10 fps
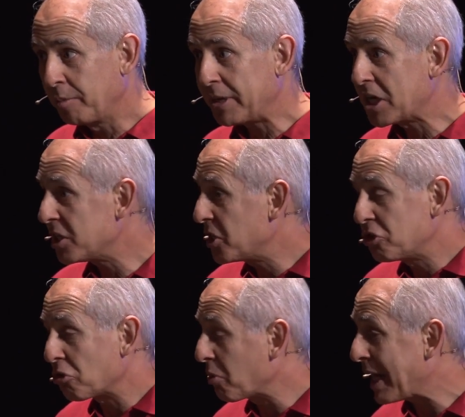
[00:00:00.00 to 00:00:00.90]
because
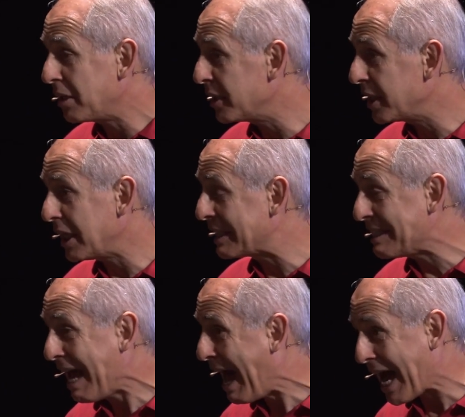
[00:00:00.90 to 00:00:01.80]
it directly
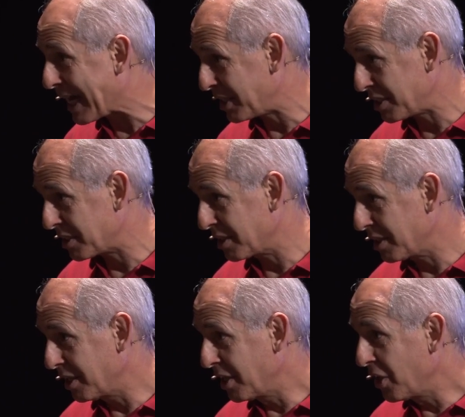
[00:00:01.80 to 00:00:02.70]
attacks
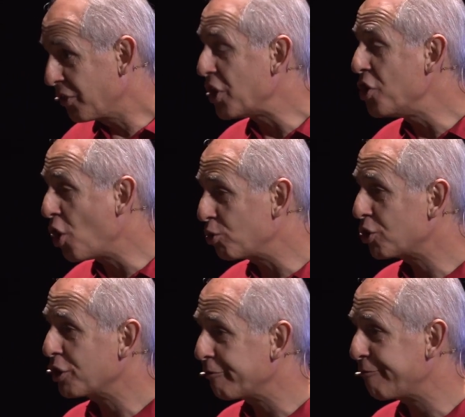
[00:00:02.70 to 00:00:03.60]
the
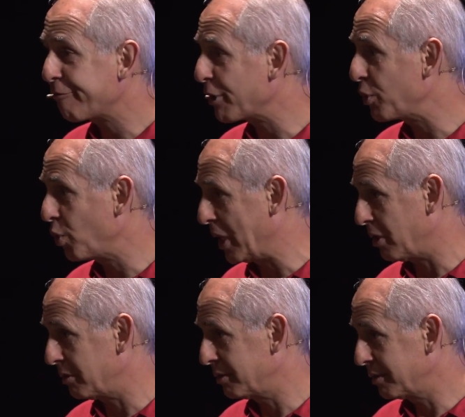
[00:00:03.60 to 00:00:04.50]
notion of free
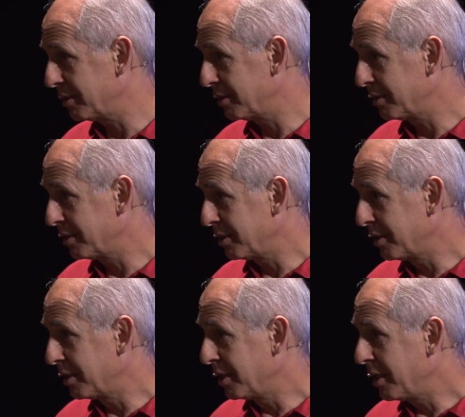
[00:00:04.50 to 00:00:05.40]
will.
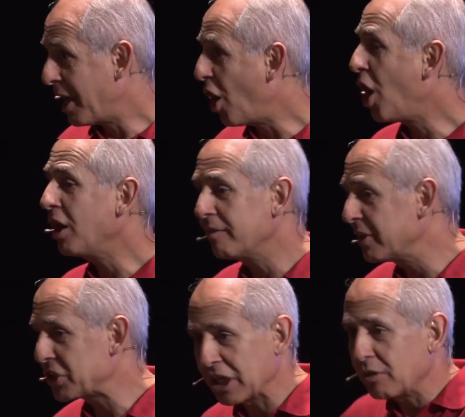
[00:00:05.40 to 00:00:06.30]
Now, all of
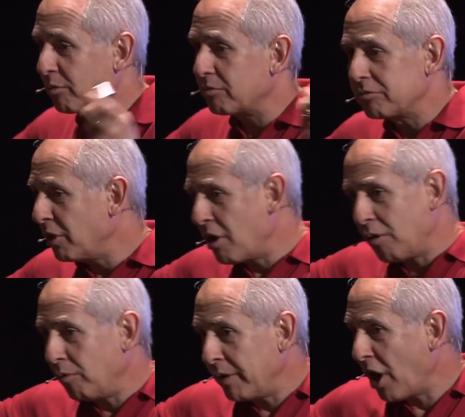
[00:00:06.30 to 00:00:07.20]
us think, you
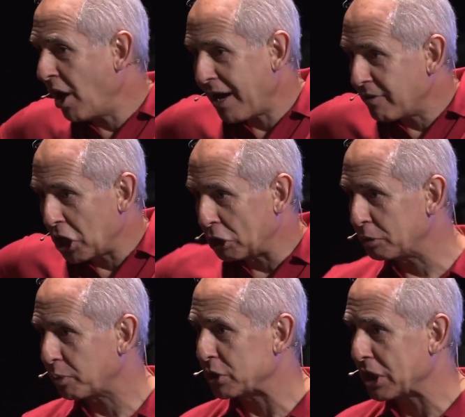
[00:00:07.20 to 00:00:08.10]
know, we all have
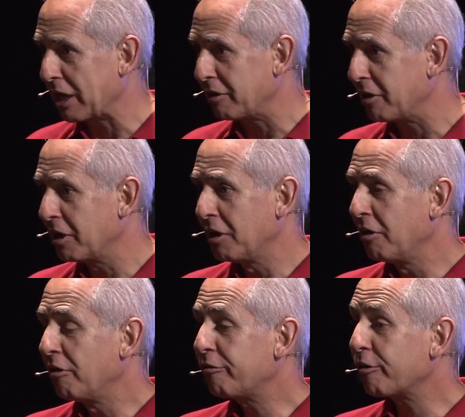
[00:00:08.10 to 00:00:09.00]
100%
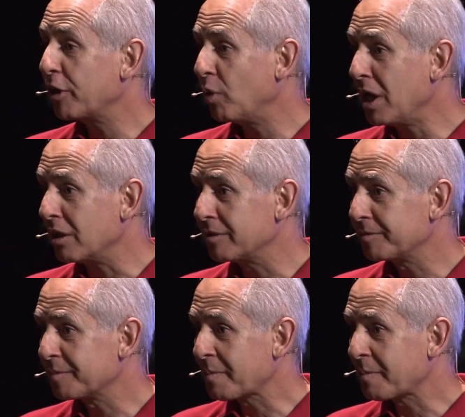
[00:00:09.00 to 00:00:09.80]
free will.